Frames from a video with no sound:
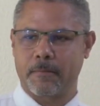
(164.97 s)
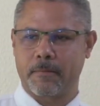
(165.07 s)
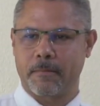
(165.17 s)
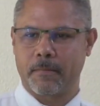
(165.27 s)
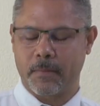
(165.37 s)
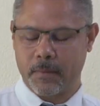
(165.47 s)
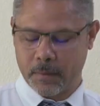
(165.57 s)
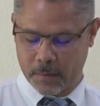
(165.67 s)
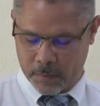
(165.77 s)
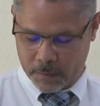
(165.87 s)

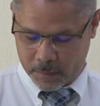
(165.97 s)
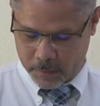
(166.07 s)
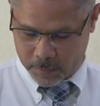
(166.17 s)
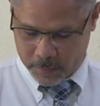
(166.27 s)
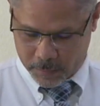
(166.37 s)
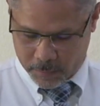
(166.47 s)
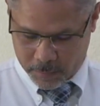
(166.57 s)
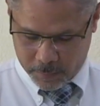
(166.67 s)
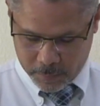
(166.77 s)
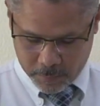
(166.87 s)

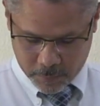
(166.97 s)
(silence)